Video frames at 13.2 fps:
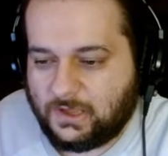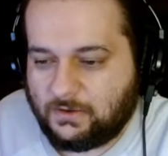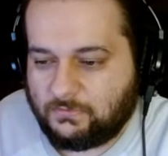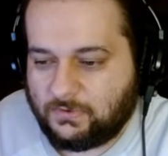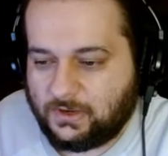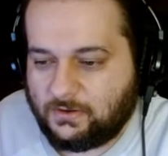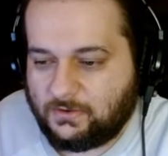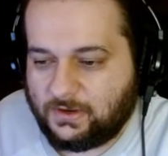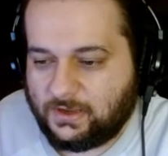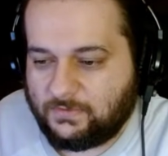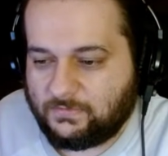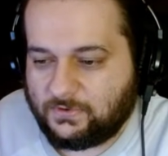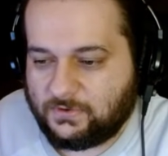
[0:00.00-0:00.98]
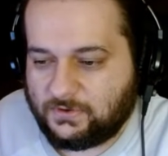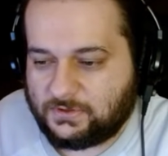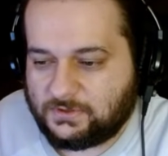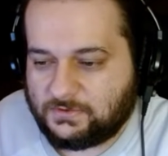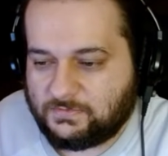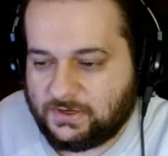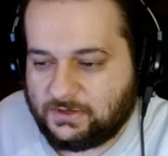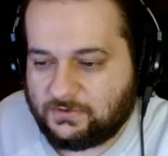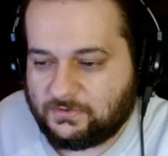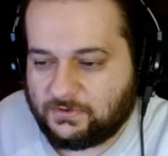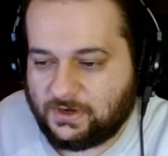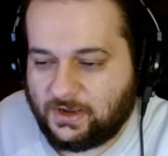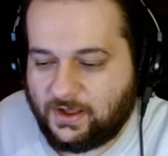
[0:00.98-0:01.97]
I'd rather have it hooked to me
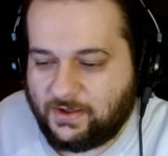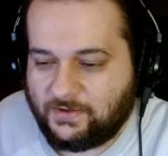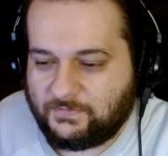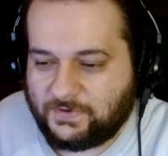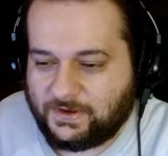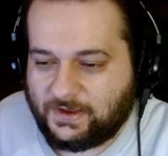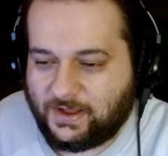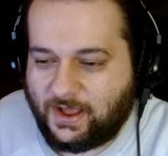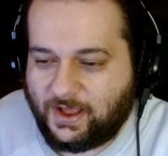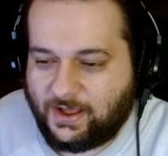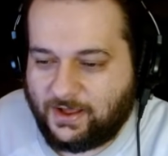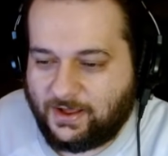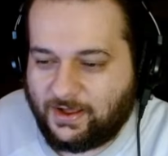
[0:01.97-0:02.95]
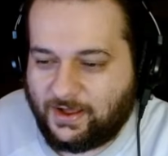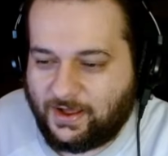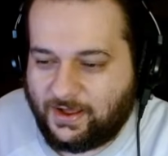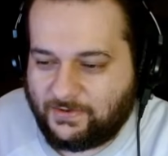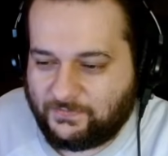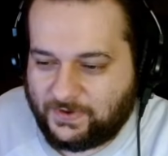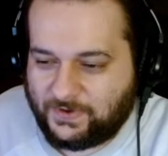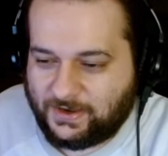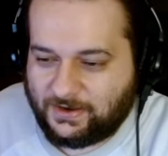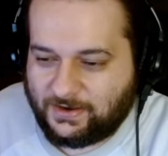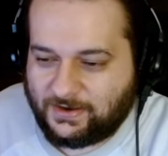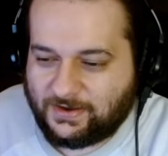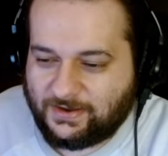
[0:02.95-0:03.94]
through an IV.
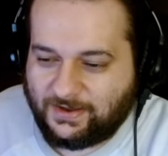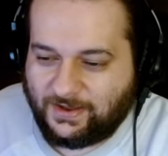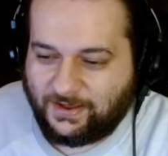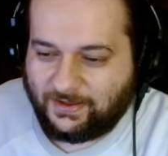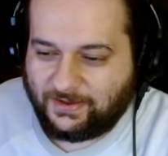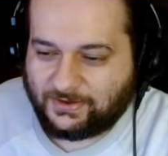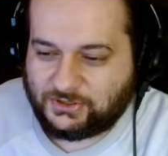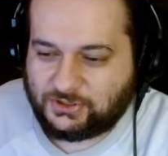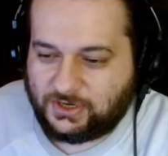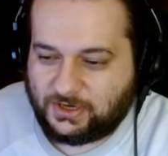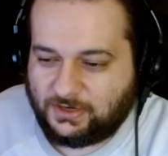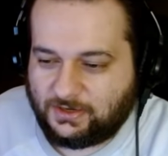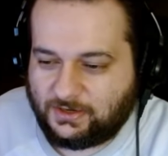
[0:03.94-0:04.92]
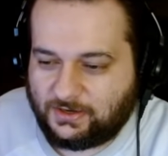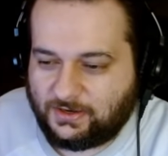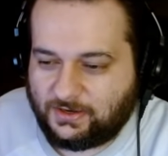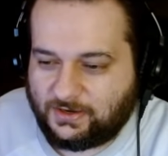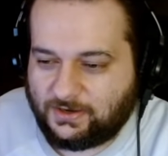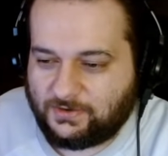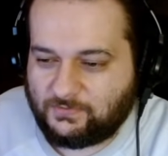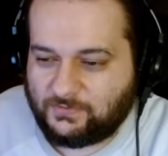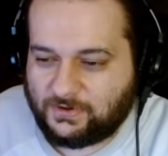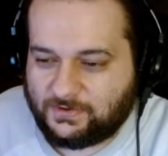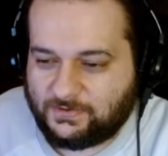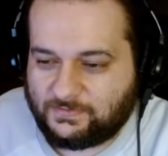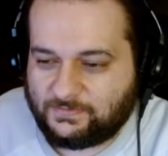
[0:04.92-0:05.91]
IV. Shine Dig.
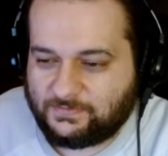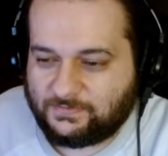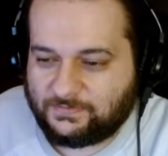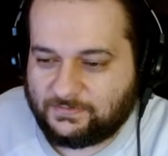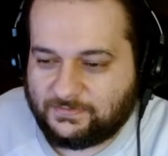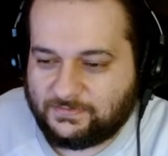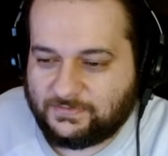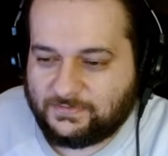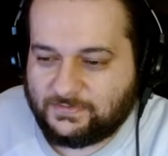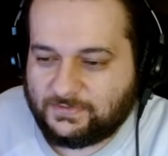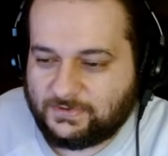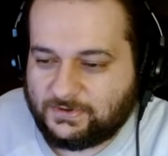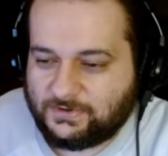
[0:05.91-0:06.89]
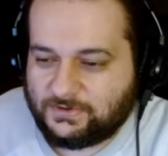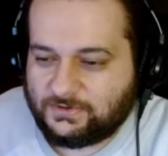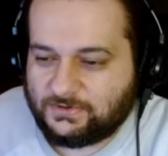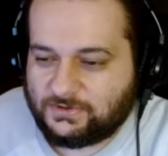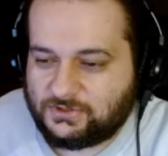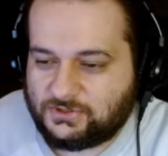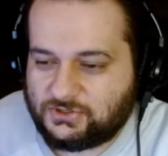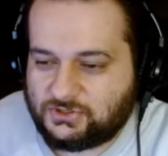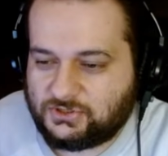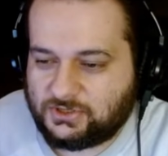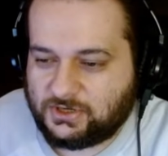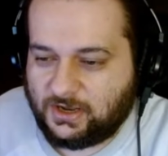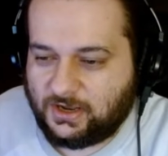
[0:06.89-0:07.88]
Welcome.
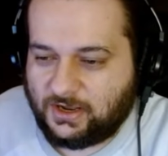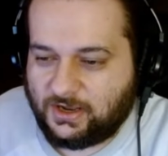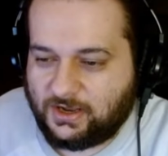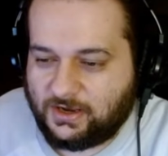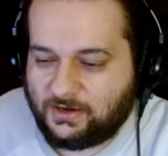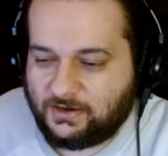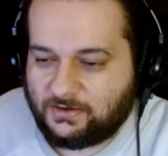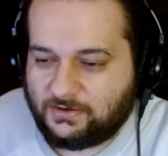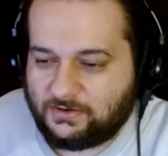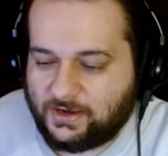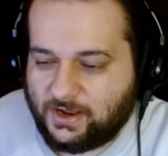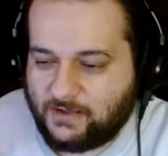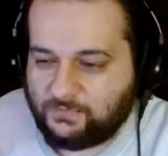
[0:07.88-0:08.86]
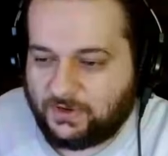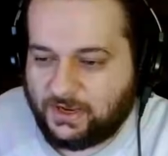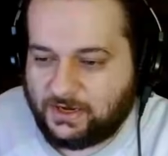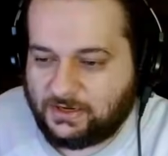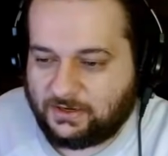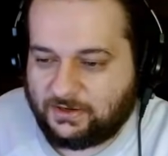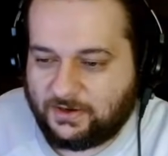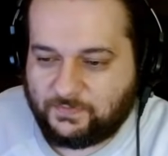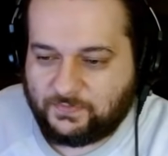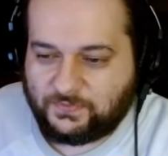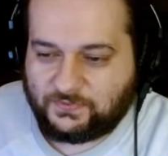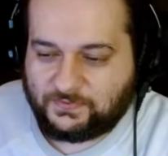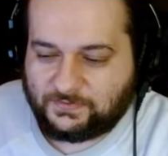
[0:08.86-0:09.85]
Shine. Yeah, I played the
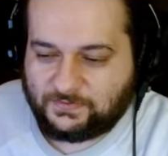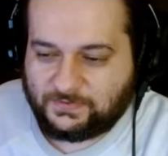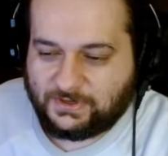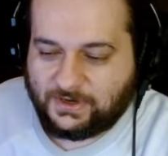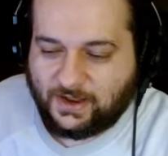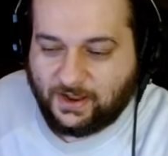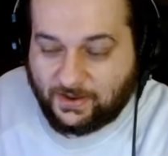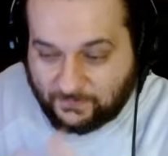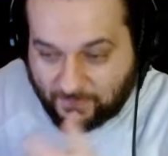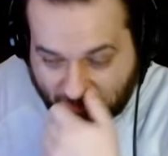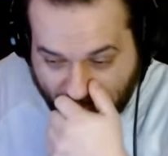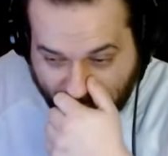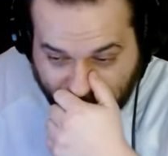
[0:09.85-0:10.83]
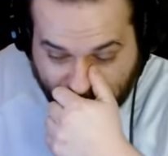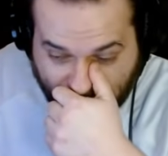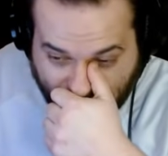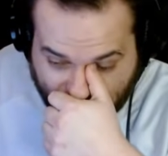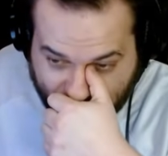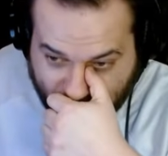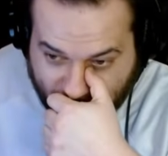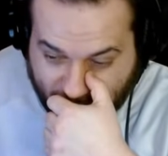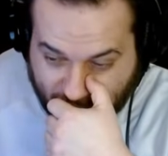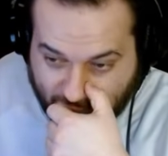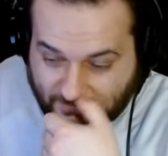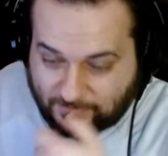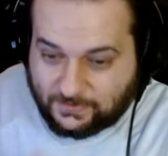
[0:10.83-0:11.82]
clip that I have that on
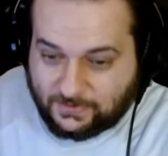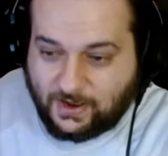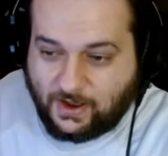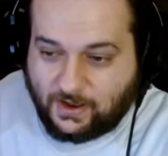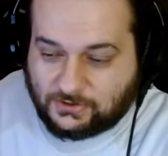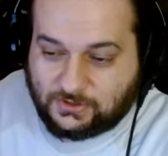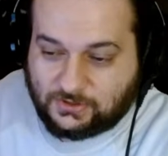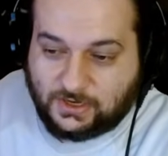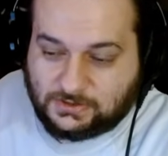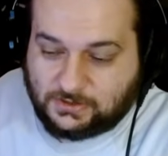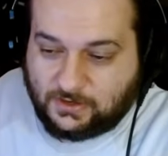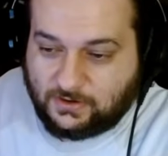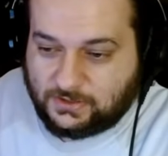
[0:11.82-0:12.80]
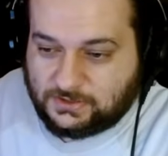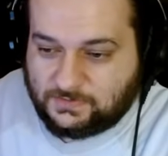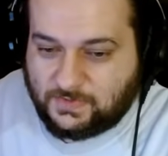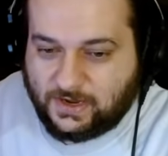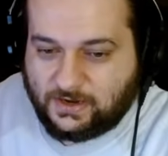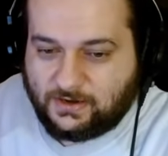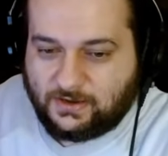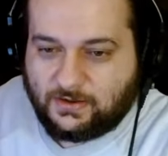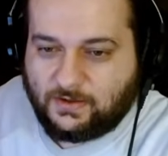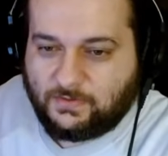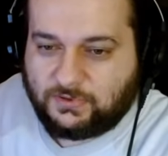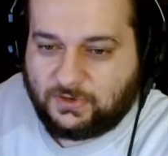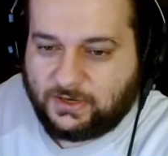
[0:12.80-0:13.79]
here as long as mine.
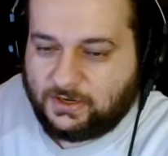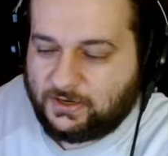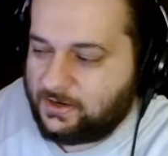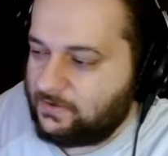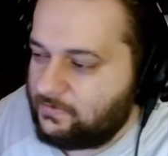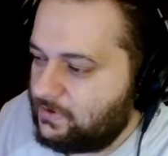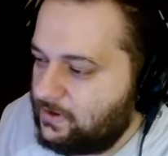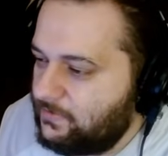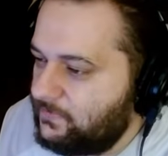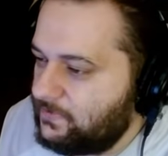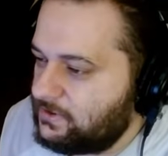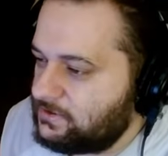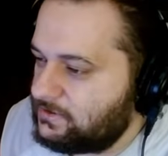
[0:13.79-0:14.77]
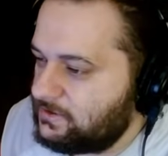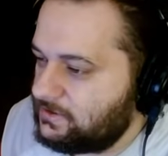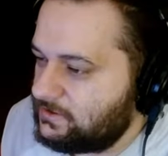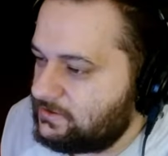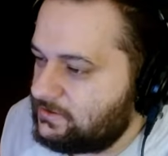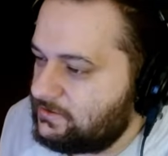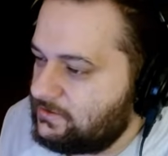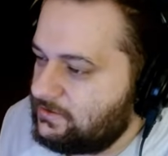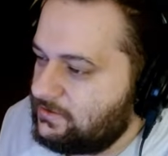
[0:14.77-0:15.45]
I'll play it again when I finish this.